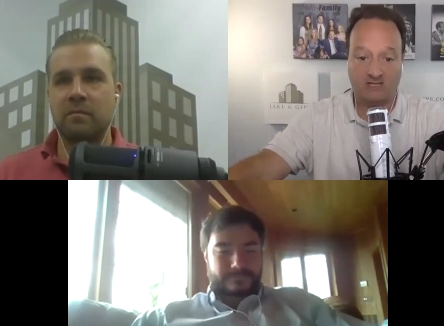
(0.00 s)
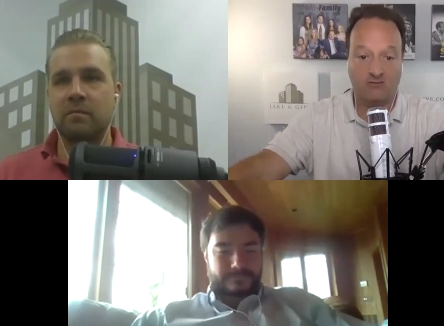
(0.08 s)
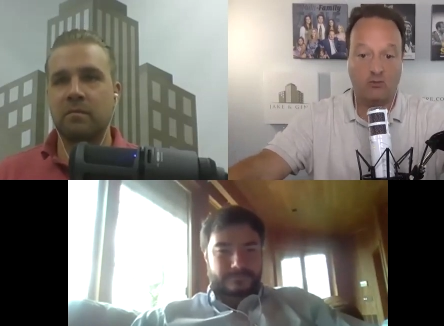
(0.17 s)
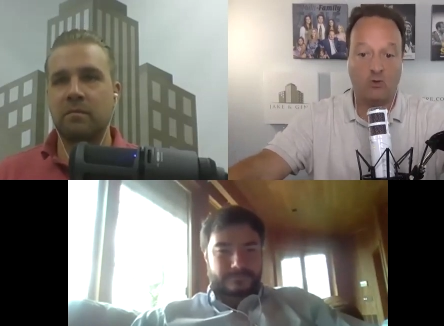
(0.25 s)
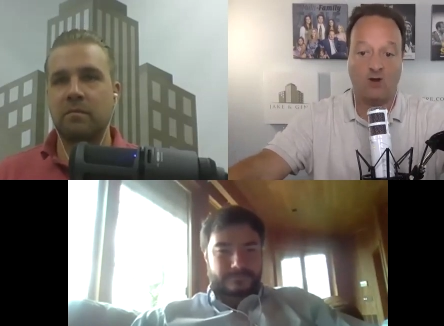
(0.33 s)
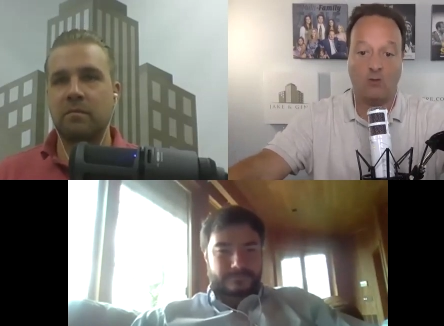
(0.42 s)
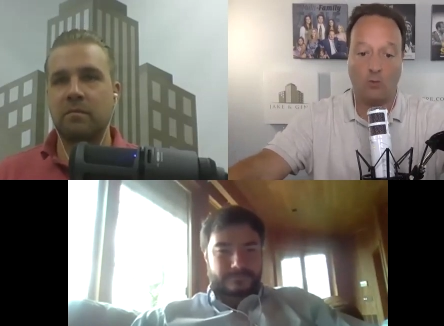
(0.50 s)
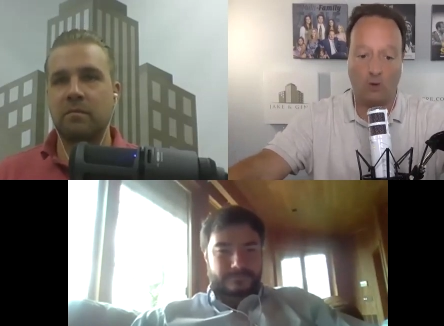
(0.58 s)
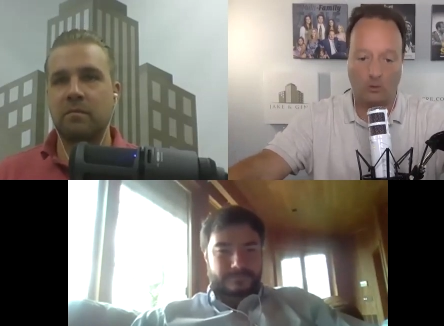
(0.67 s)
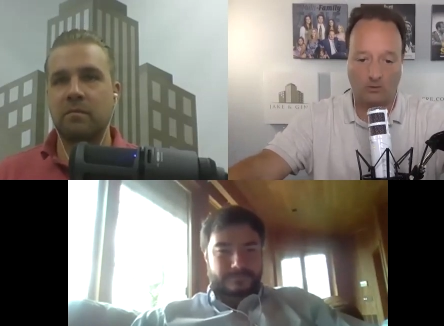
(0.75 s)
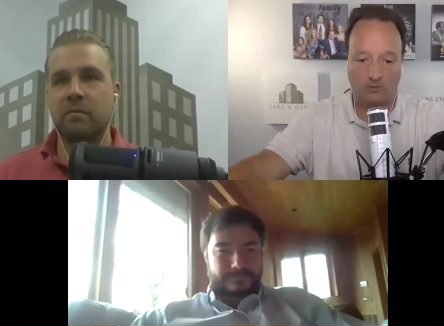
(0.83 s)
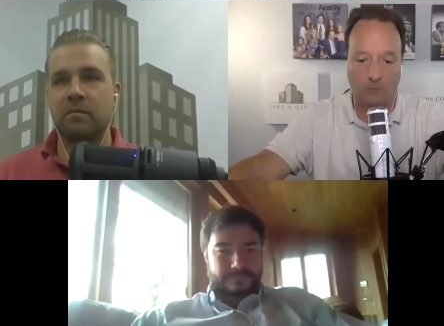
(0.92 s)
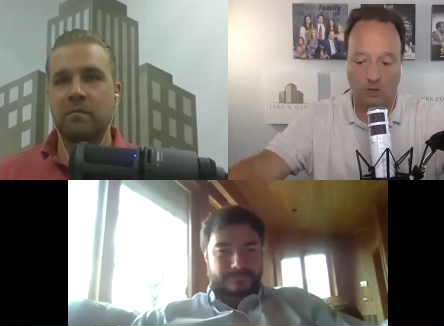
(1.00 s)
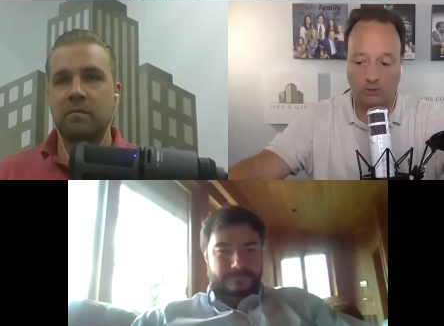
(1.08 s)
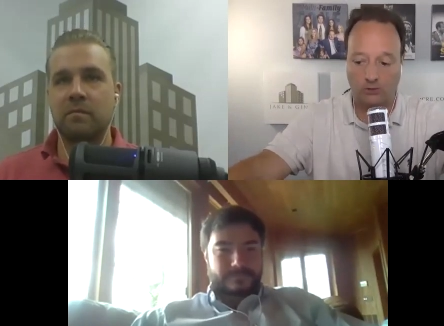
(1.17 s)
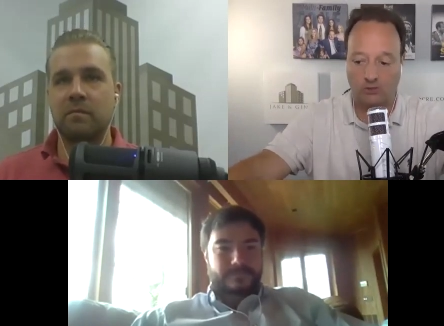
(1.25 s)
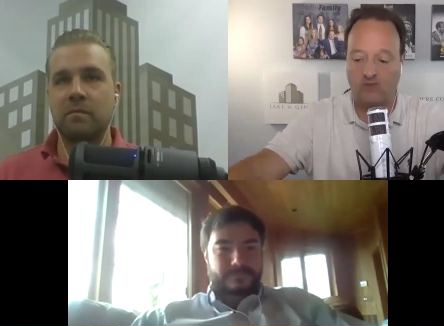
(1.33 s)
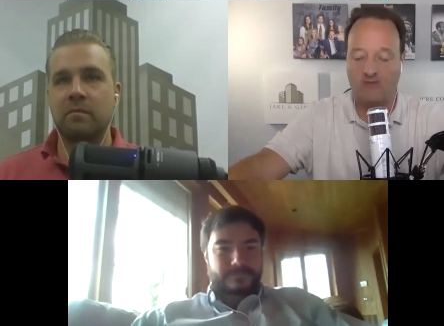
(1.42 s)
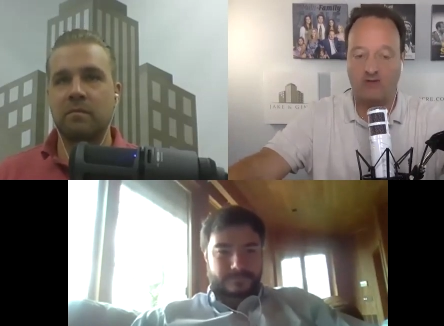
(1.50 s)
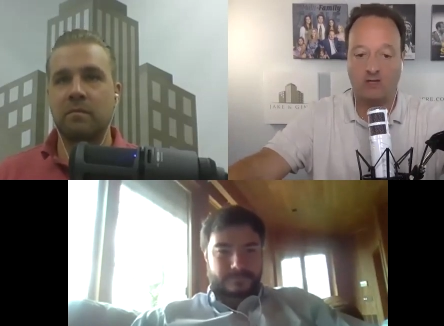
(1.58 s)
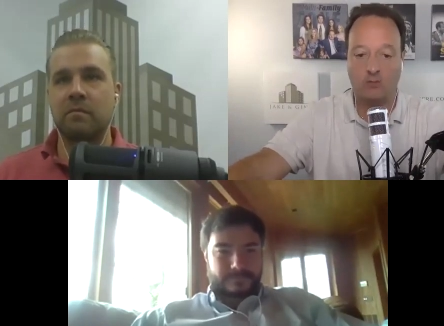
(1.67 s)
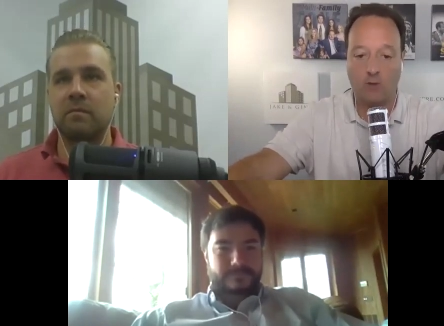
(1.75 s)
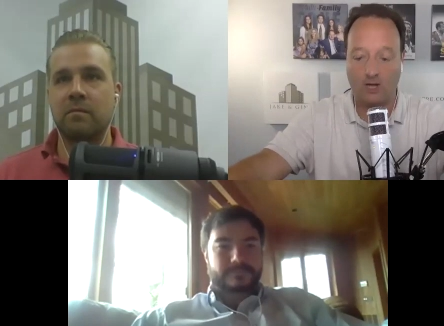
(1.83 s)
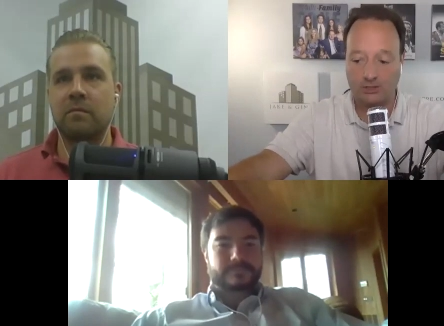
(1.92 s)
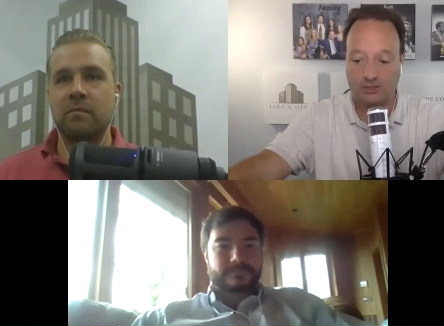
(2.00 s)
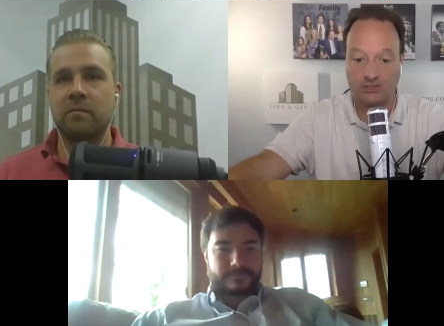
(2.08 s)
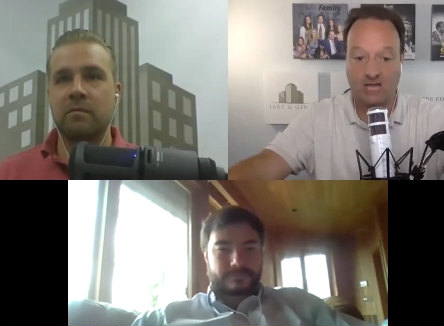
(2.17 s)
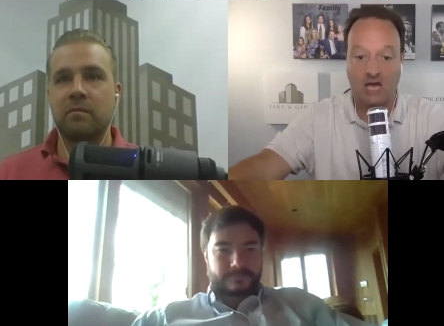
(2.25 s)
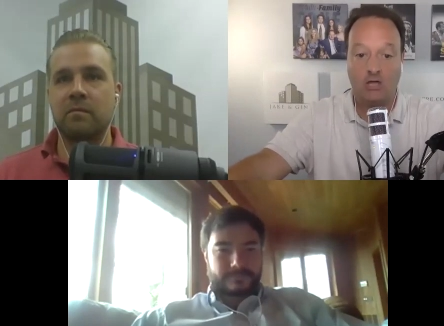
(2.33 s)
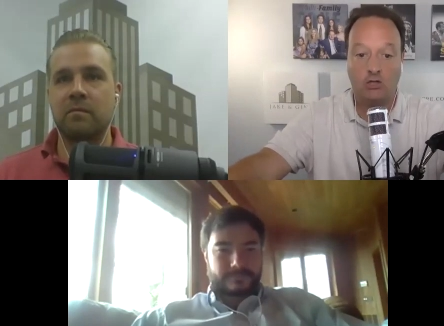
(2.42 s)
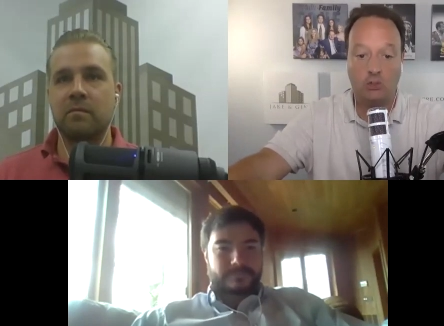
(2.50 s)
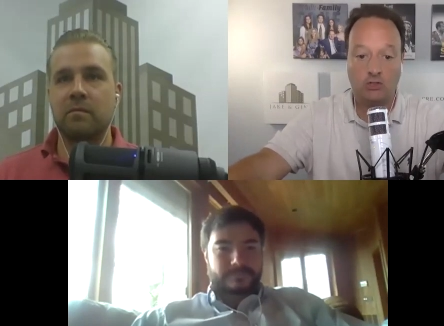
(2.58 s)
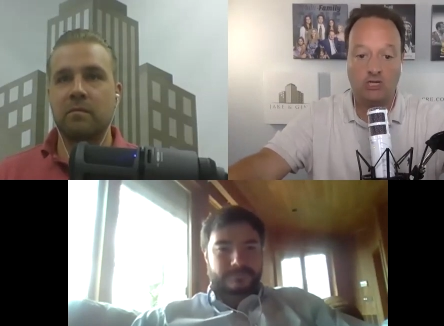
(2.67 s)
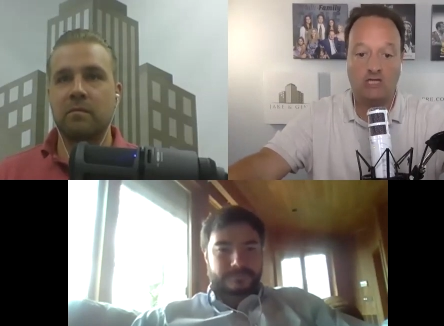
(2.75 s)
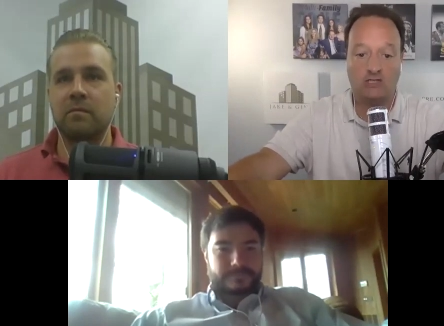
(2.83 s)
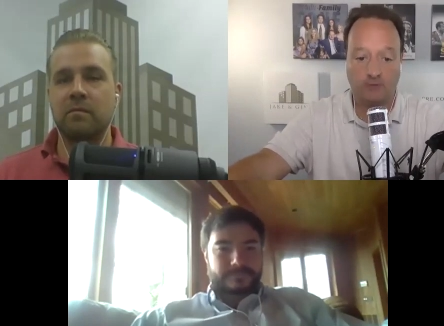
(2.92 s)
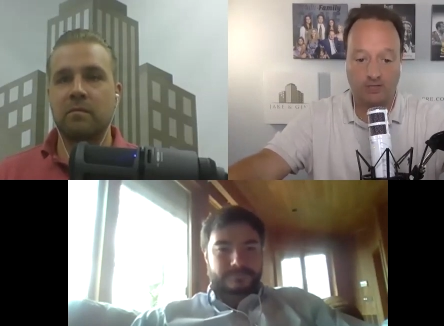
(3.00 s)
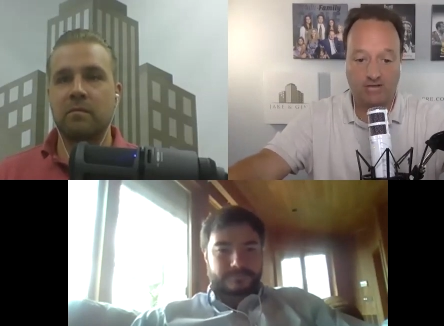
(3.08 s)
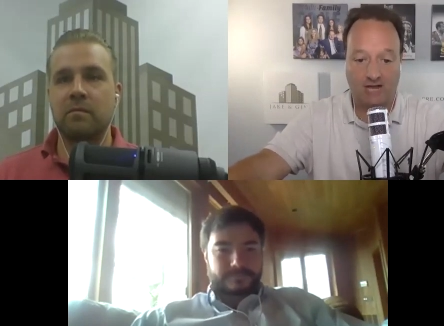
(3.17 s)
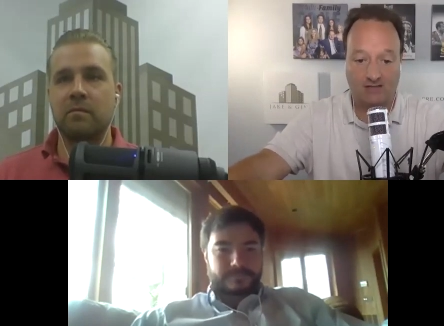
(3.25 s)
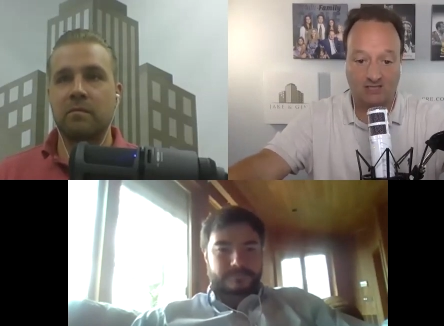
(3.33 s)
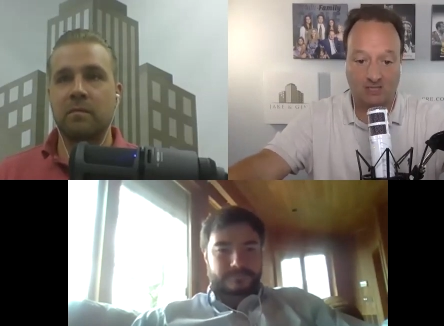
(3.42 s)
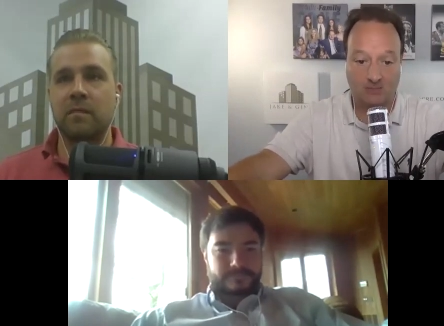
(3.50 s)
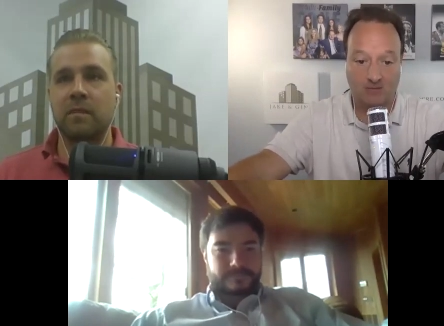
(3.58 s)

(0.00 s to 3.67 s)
Speaker 1: if you want to work with Marshall, if you have any questions, you need to reach out to him.